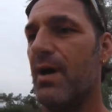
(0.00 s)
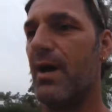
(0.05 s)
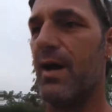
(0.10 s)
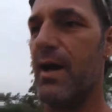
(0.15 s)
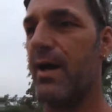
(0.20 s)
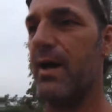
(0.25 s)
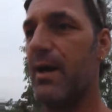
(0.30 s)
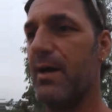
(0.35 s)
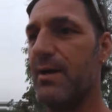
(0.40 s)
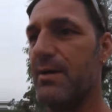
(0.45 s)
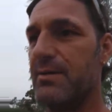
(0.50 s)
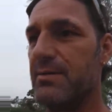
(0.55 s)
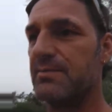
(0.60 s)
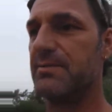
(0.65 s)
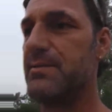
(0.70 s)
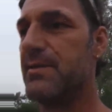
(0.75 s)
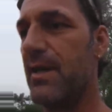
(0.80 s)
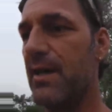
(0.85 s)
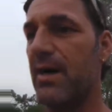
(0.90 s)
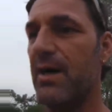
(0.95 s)

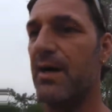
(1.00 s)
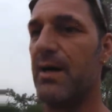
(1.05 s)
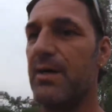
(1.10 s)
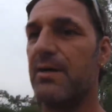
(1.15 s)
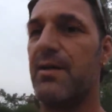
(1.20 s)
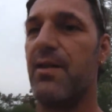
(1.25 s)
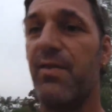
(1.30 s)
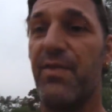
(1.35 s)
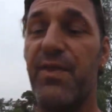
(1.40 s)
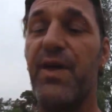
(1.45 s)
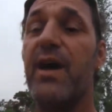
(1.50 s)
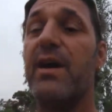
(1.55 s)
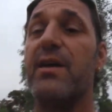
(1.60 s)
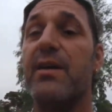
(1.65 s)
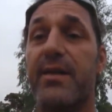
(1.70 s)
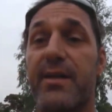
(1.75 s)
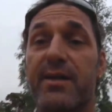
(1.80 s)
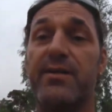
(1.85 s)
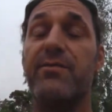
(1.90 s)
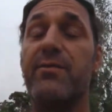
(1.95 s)
and that
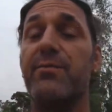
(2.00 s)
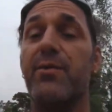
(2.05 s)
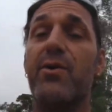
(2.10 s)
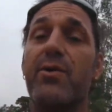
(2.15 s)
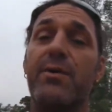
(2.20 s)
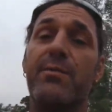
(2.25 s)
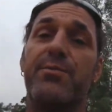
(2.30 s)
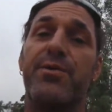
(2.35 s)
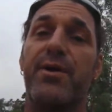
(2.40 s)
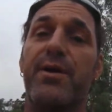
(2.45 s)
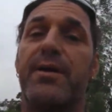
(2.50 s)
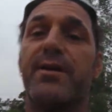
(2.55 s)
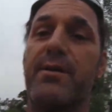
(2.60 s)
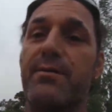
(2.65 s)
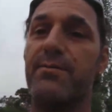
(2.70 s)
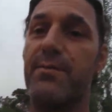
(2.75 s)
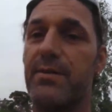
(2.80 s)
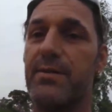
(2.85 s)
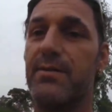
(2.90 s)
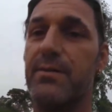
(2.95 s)
is even more
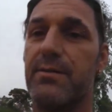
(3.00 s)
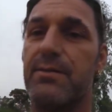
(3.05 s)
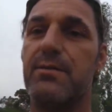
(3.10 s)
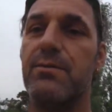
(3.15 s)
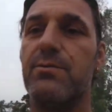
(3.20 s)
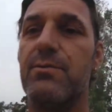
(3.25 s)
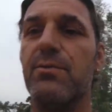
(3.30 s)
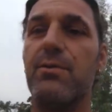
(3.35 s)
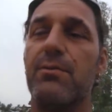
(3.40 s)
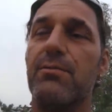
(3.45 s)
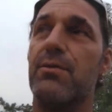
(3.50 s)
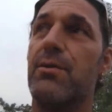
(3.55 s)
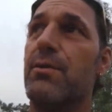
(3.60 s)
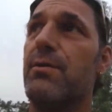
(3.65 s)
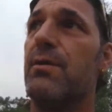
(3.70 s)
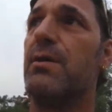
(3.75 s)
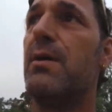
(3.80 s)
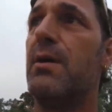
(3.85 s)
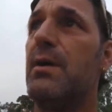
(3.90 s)
impressive than Uluru.